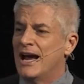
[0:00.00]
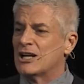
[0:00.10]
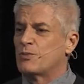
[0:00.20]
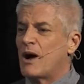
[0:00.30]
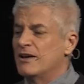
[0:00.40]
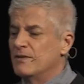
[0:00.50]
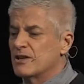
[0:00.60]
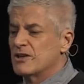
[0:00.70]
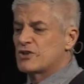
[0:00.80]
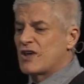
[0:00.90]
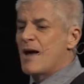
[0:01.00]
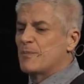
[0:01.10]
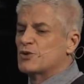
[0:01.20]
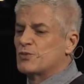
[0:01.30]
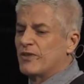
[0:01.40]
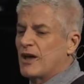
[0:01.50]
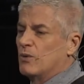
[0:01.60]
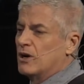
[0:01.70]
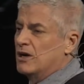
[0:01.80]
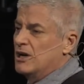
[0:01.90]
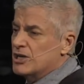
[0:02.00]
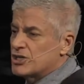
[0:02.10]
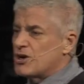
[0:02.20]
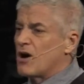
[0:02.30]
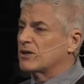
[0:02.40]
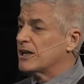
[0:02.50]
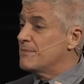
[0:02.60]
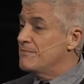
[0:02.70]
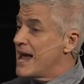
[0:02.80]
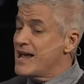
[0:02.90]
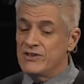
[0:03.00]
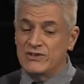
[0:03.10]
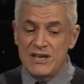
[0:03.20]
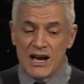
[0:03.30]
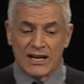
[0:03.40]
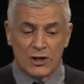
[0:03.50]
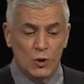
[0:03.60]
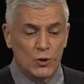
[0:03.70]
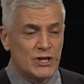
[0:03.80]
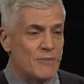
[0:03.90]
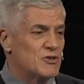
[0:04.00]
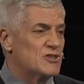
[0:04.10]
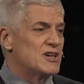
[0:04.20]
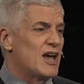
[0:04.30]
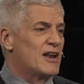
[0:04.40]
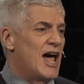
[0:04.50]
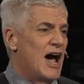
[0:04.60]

That's why even the disciples, when they were shocked and amazed, yeah, in Luke chapter 10,